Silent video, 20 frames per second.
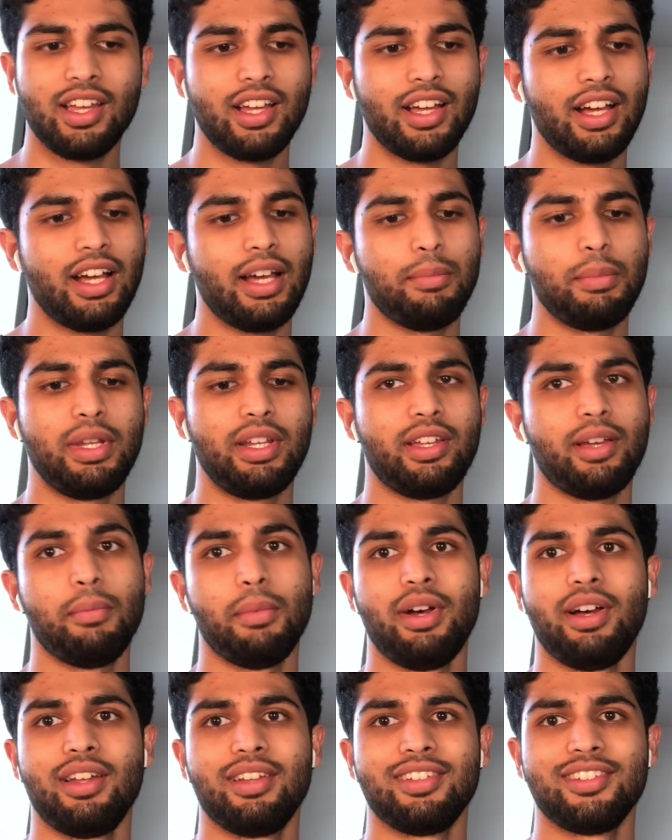I mean, come
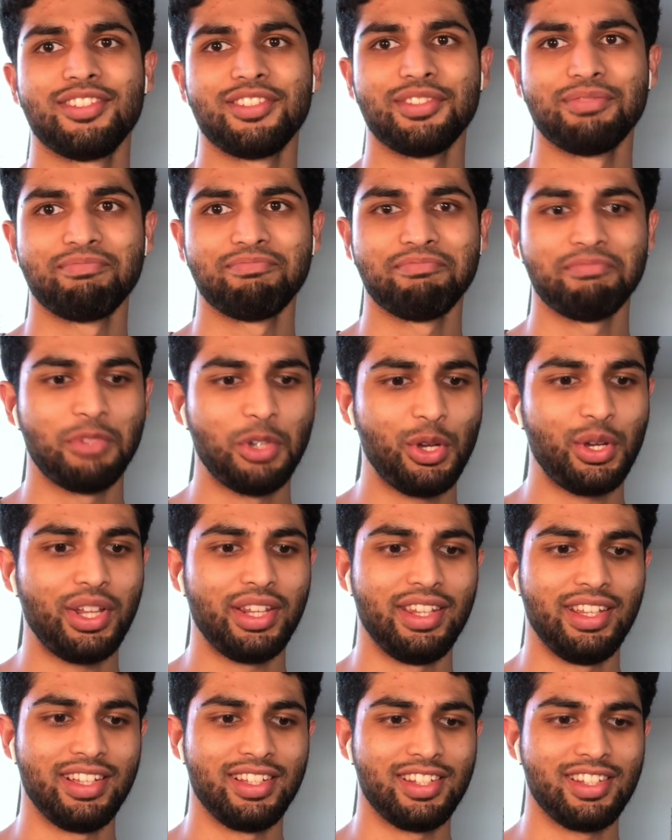on, look at
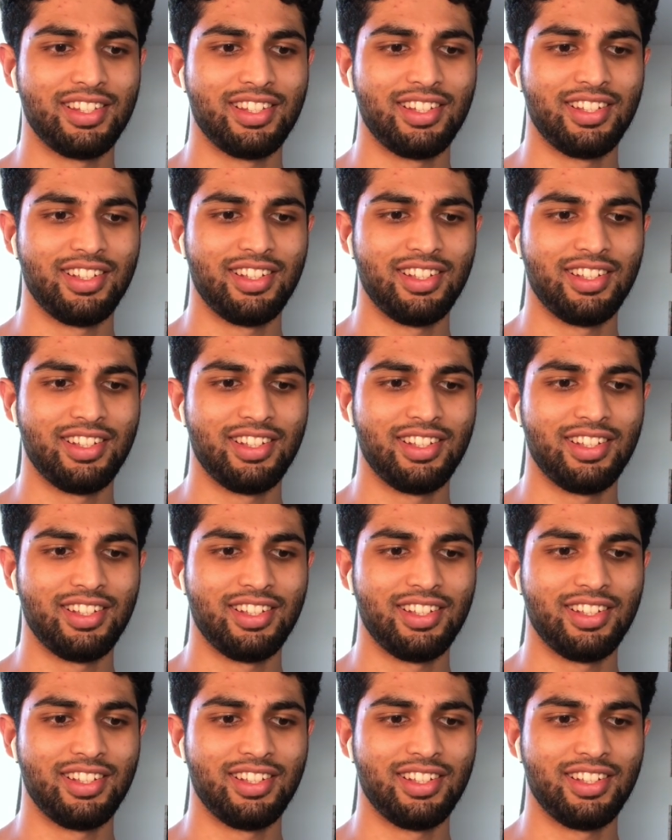this.